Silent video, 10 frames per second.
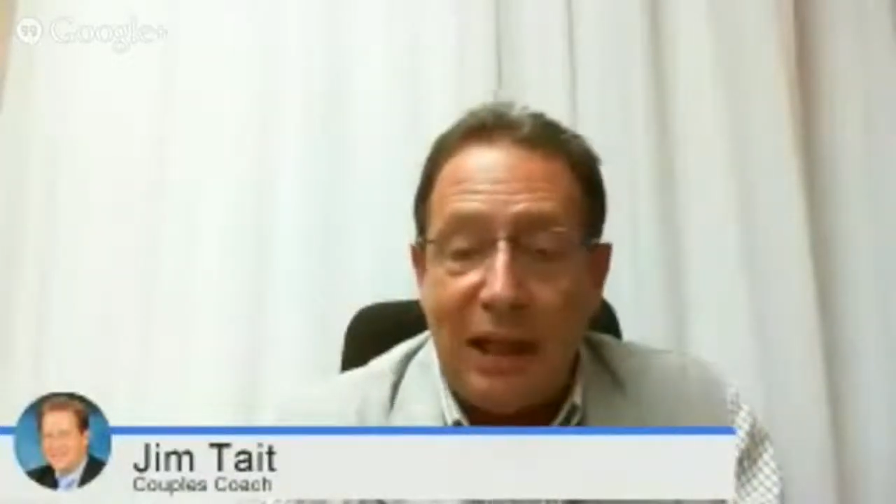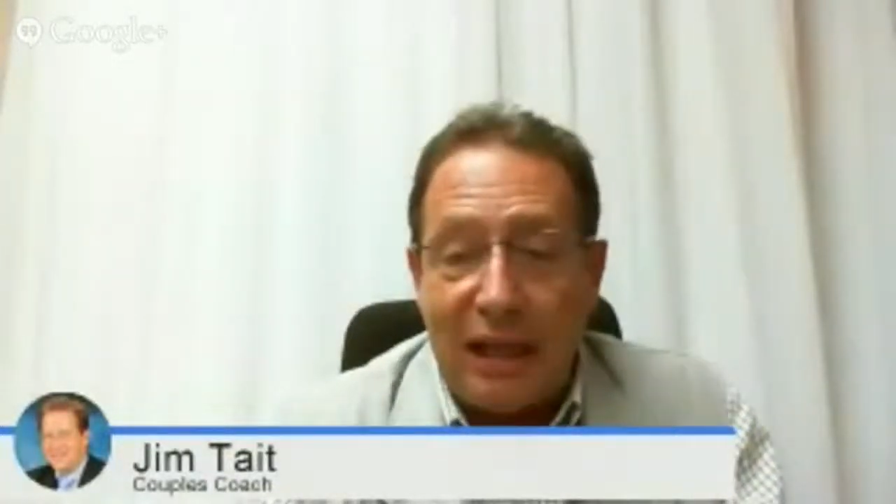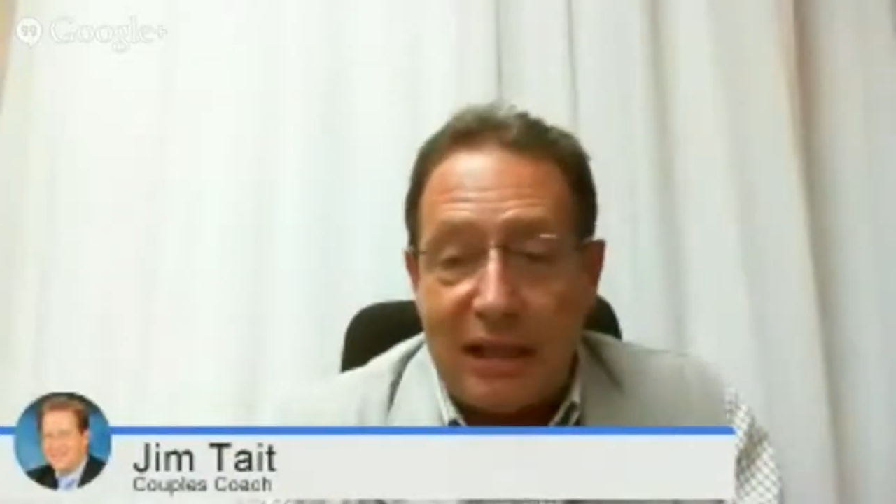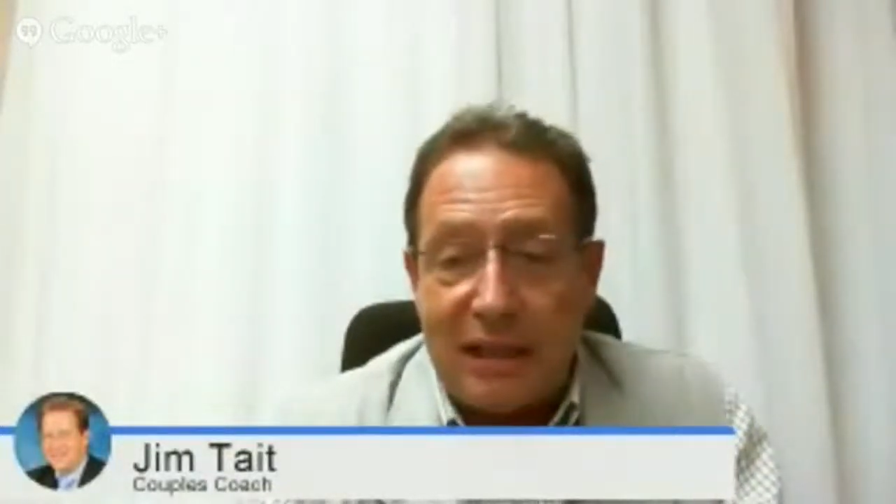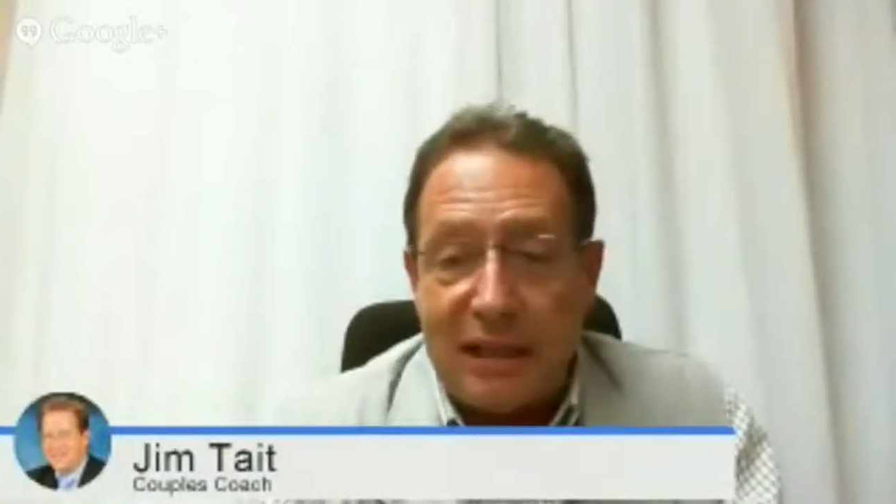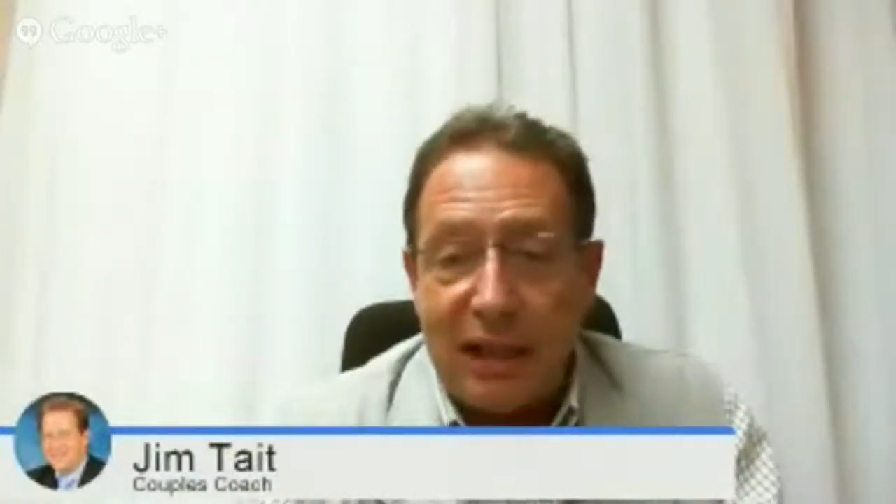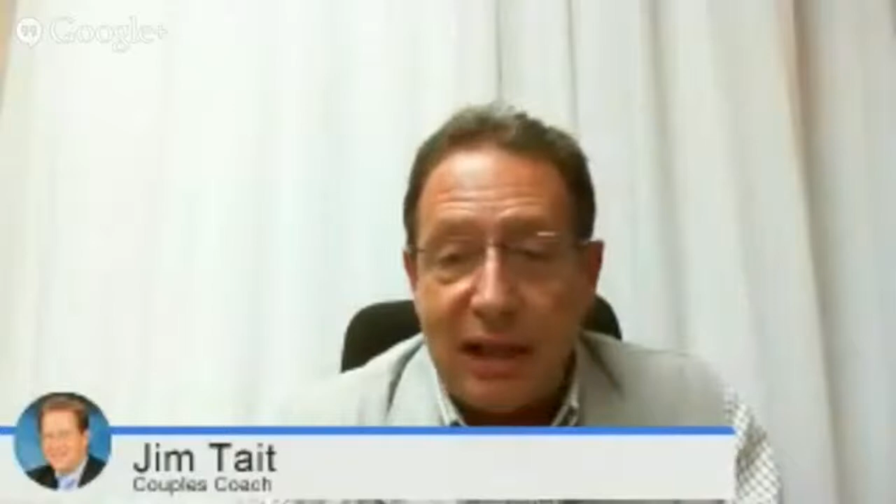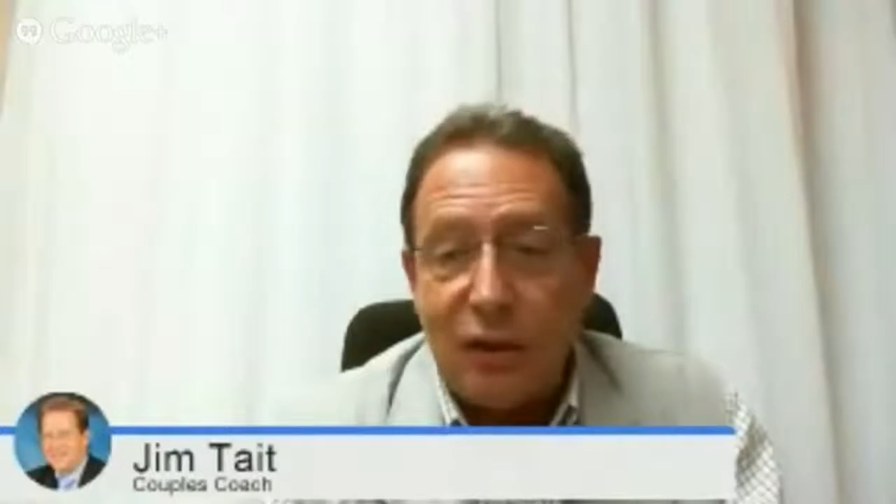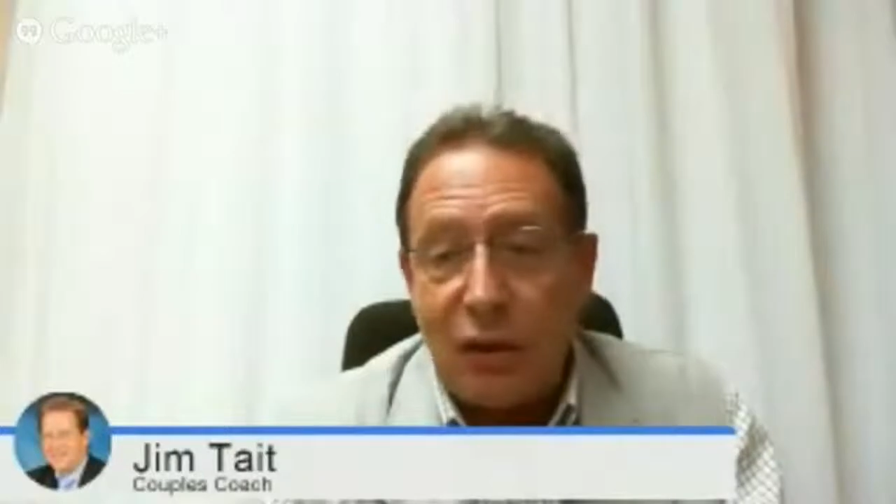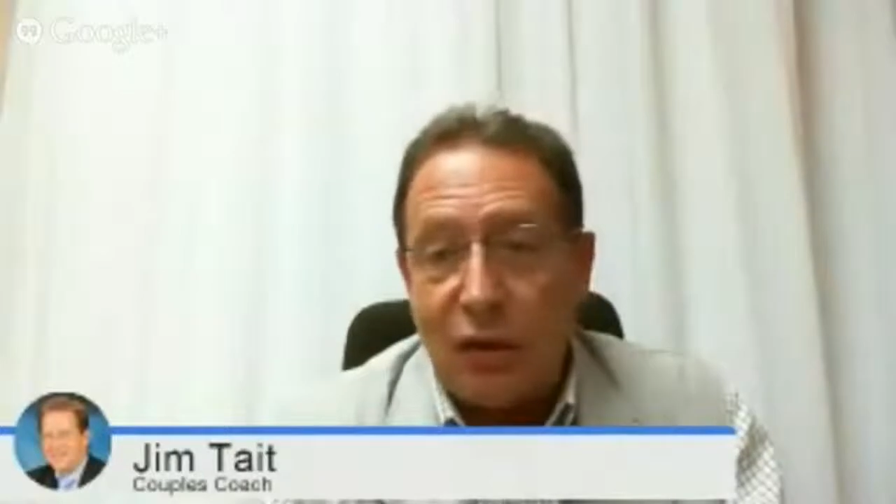is,
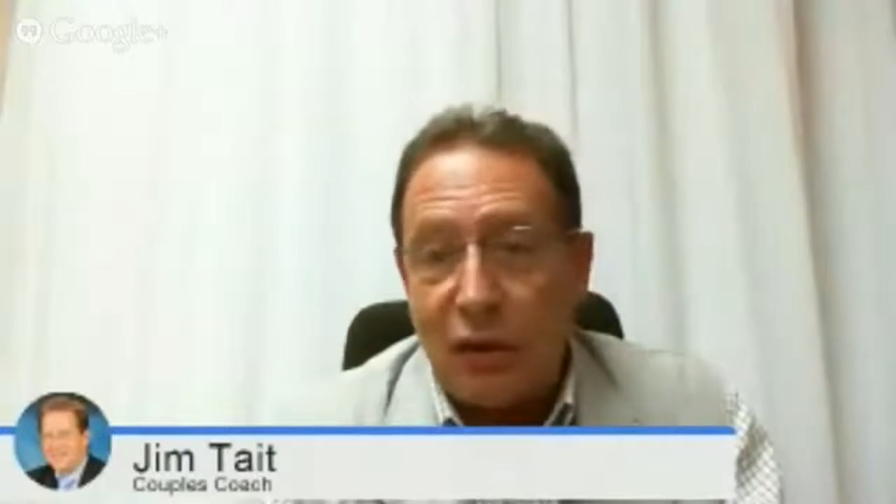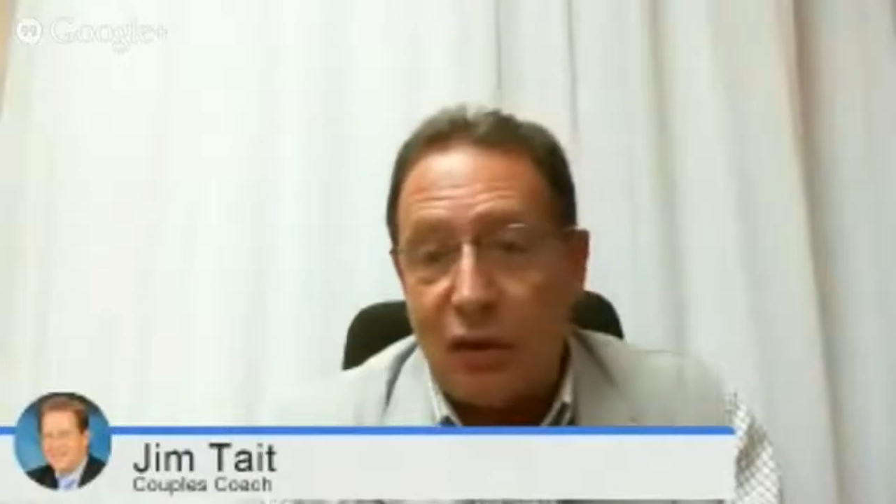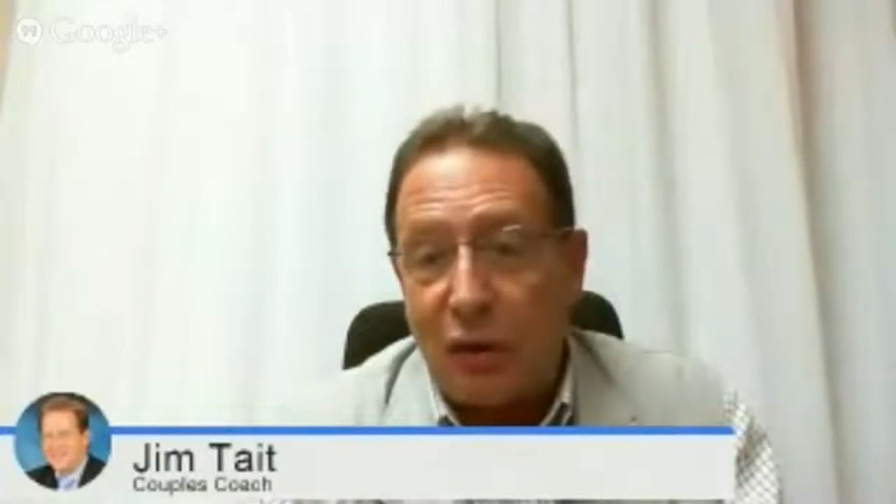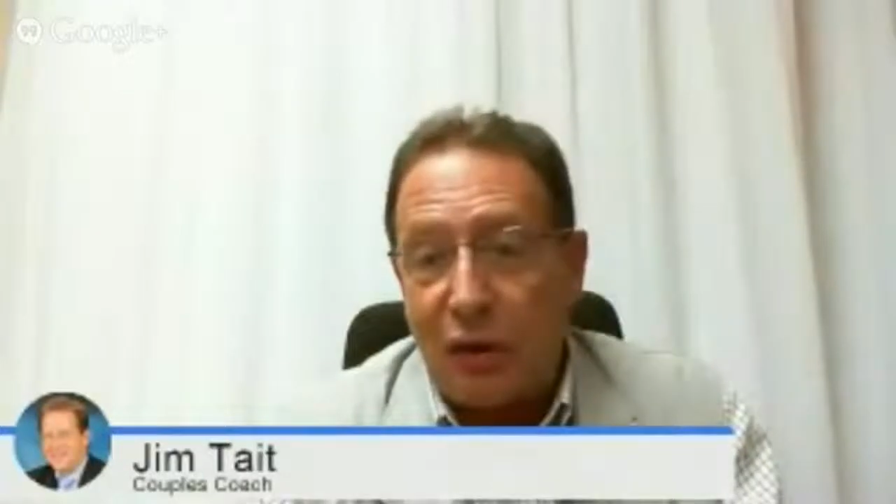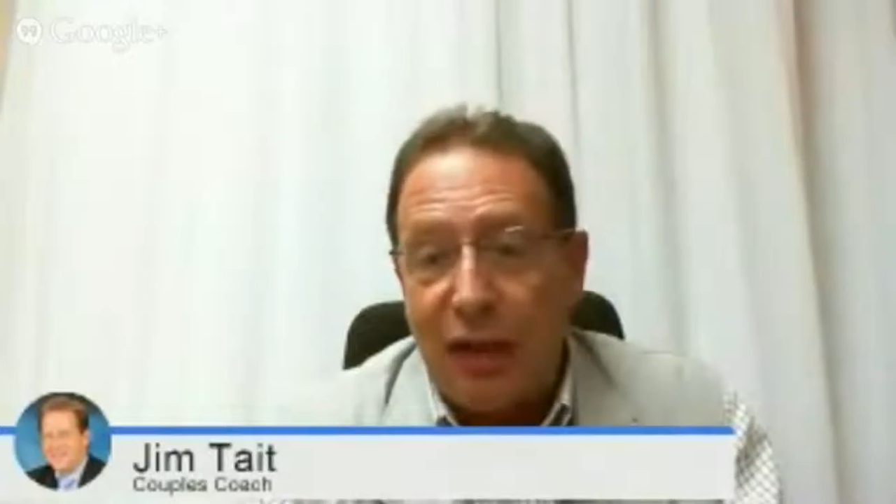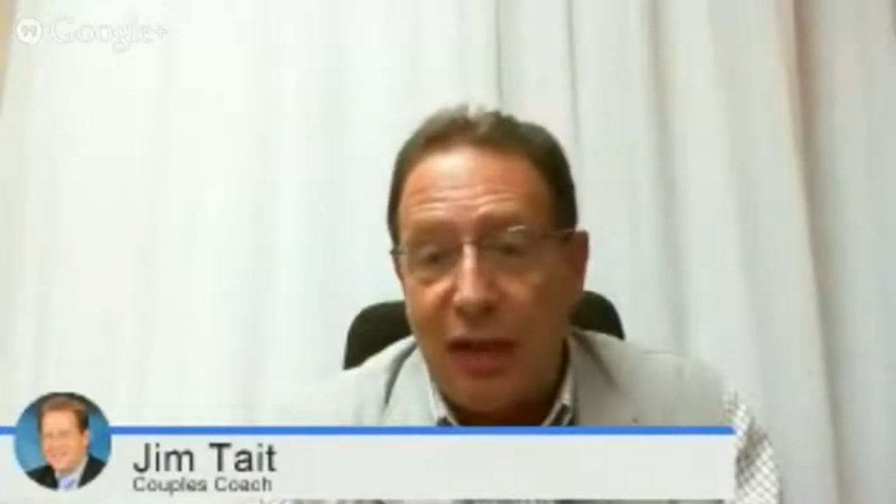dot, dot, dot.